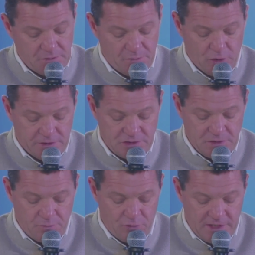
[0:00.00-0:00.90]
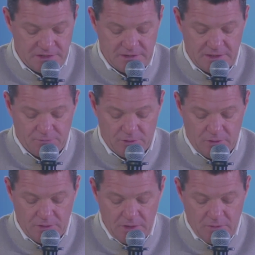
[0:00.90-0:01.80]
the board has embraced that
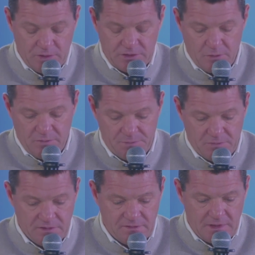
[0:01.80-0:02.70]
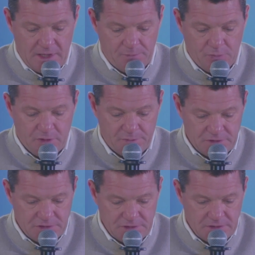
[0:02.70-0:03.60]
role with commitment and
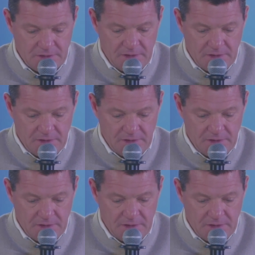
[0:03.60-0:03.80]
purpose.